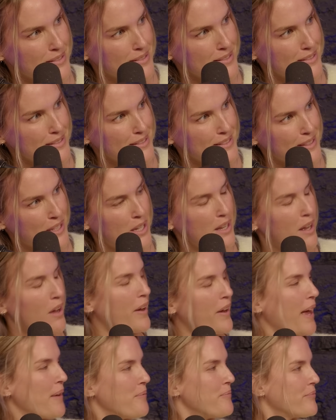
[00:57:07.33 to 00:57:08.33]
No.
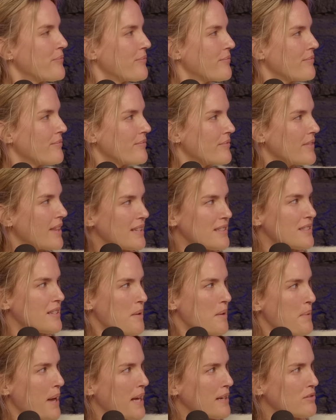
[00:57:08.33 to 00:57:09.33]
Okay. That's
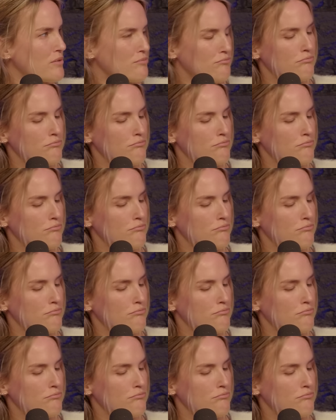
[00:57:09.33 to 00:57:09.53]
not bad.